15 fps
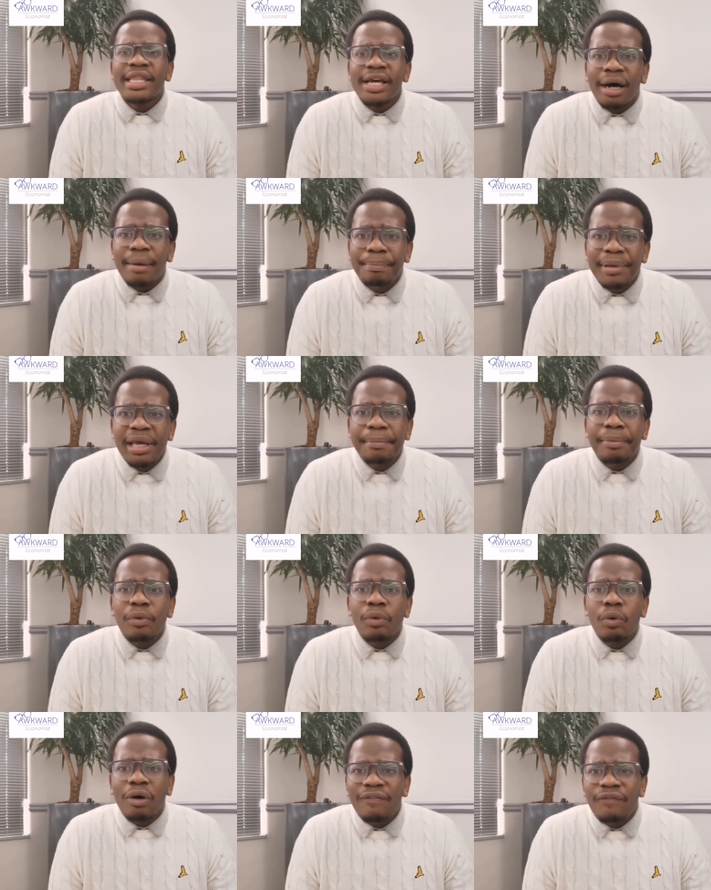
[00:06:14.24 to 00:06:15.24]
There are
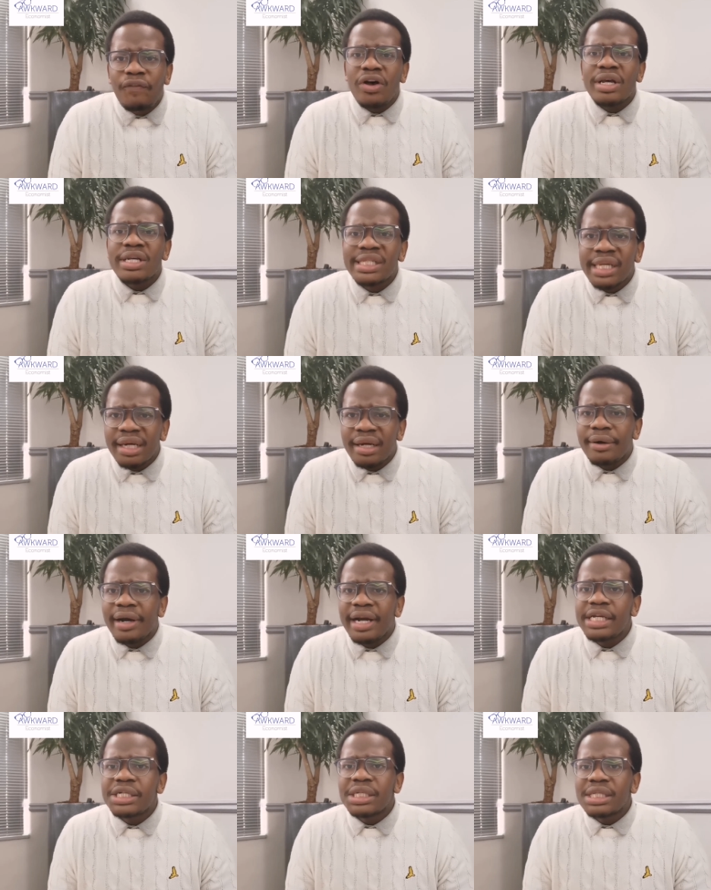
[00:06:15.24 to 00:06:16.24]
people who are
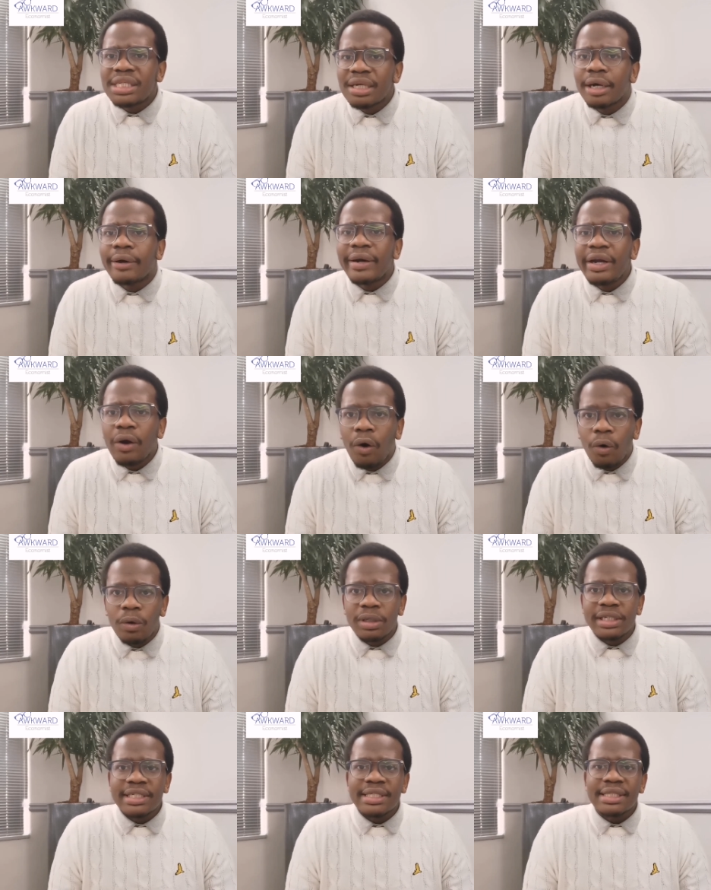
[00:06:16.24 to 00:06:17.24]
first-generation degree
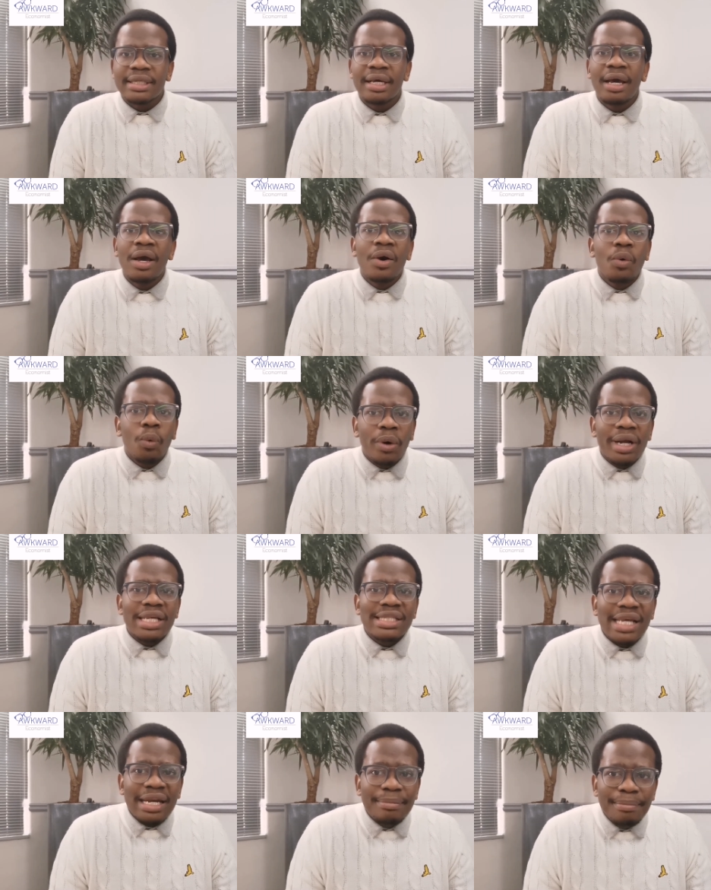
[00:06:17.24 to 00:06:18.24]
holders. What
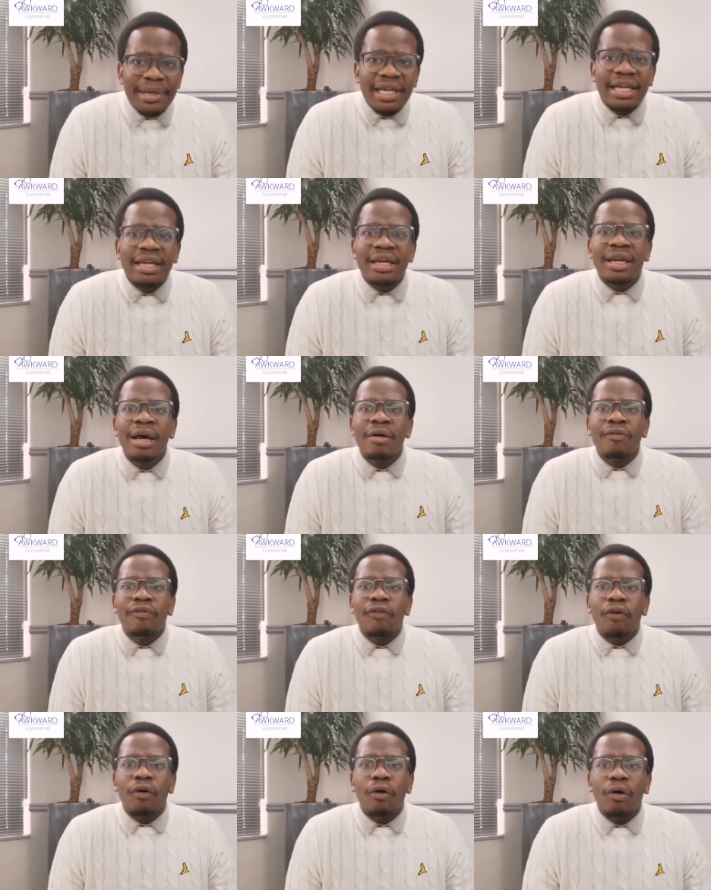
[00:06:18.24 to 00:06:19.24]
does that mean
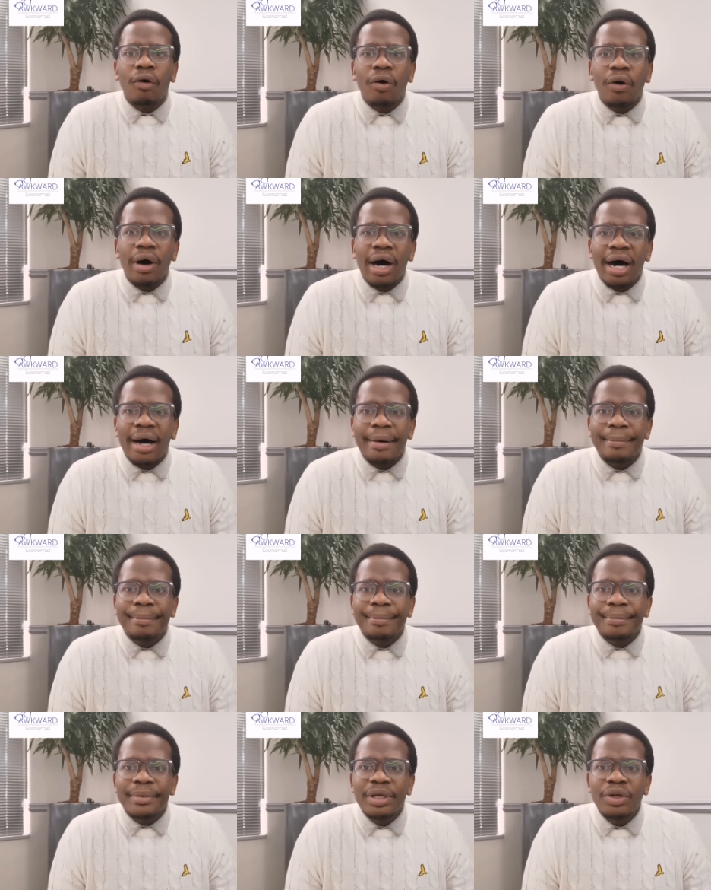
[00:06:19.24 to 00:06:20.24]
for
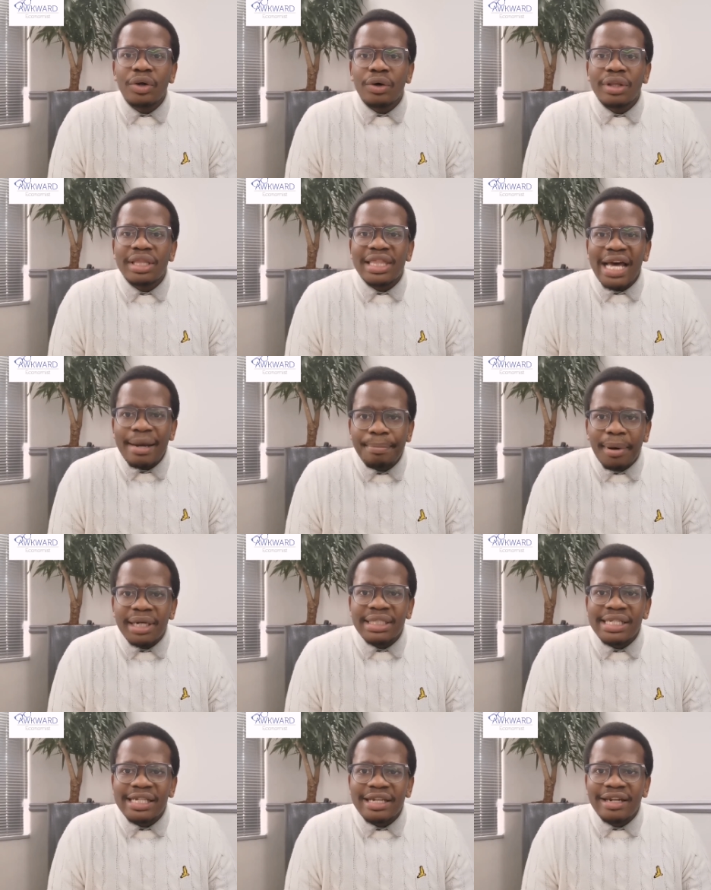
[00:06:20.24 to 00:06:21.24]
that
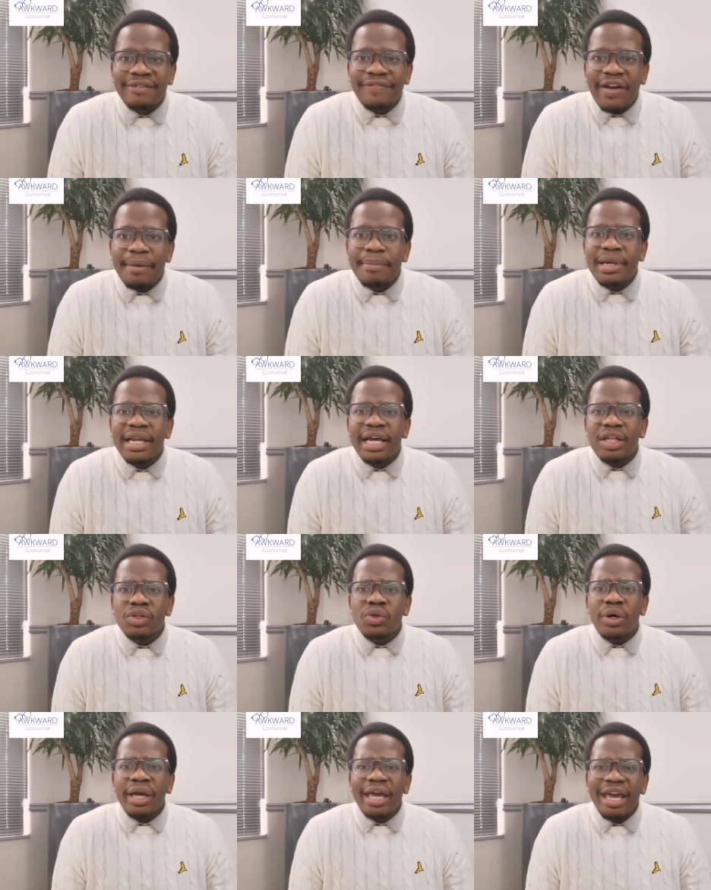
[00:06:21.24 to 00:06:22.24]
particular family? And
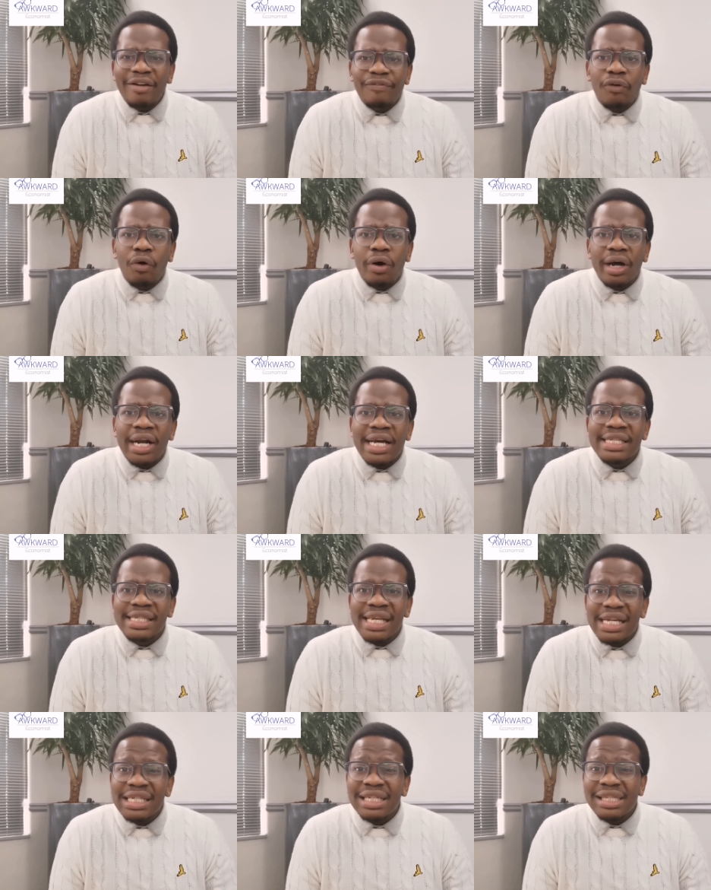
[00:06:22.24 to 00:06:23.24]
so, if
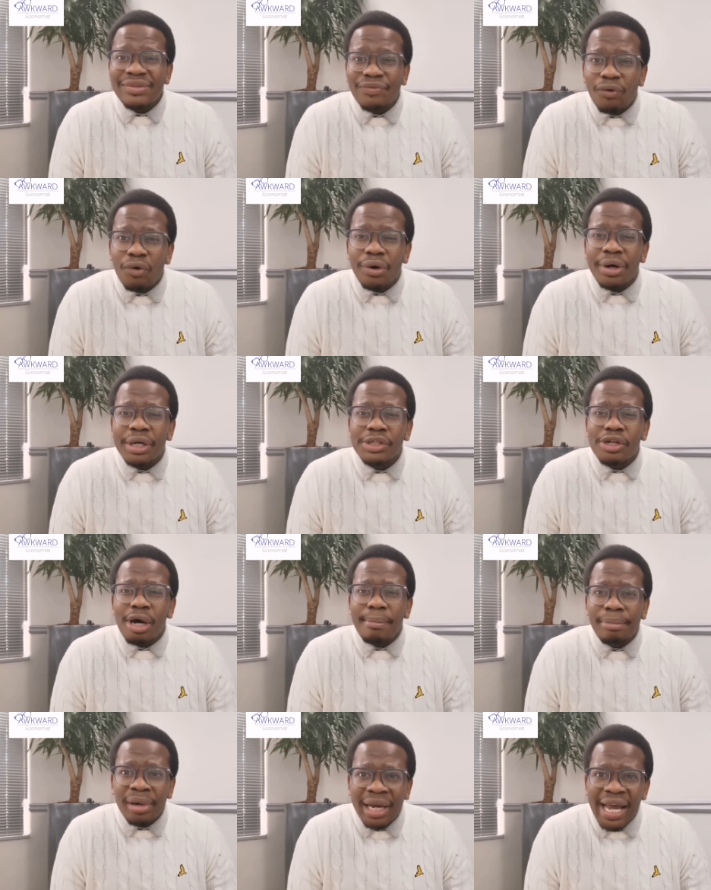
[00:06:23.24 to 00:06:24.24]
organizations, for
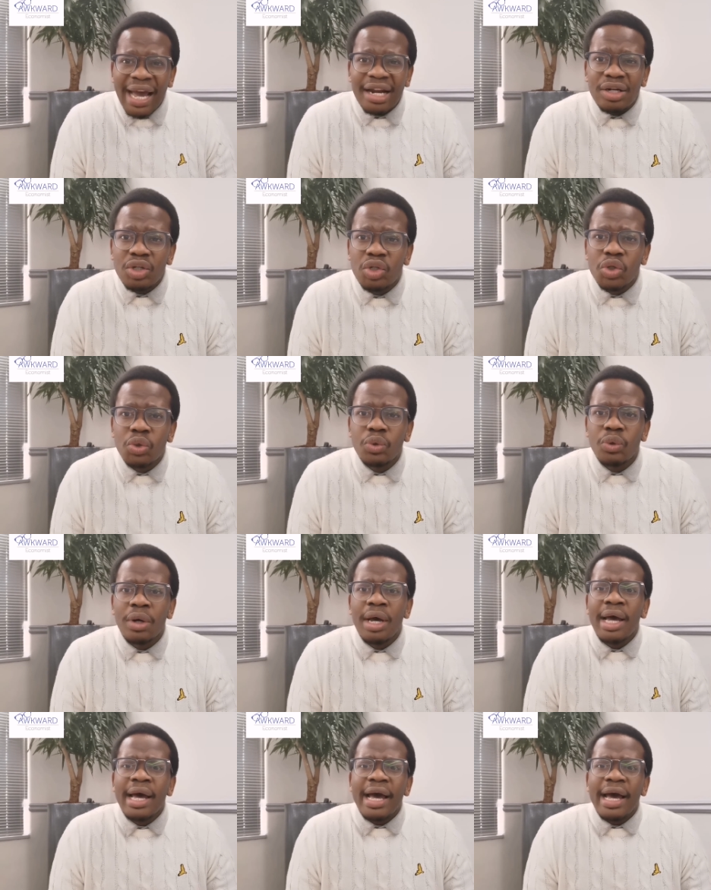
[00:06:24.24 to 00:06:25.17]
example, can do